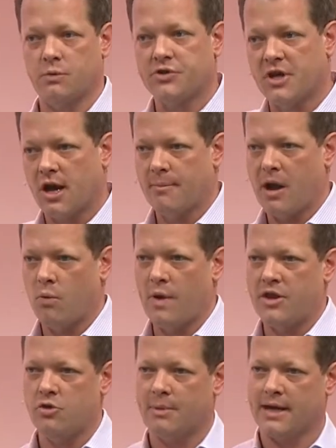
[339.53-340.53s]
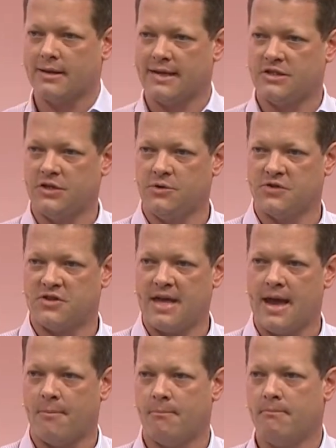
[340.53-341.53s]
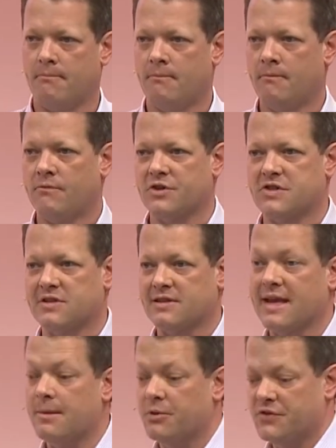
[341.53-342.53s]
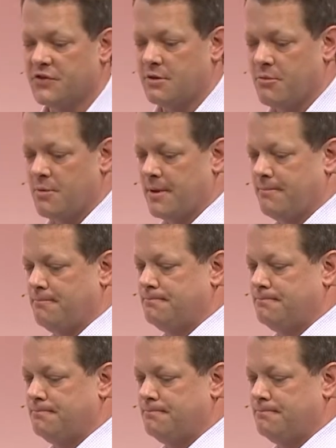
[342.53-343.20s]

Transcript: We'll talk about when you might like to use them versus labels in a moment.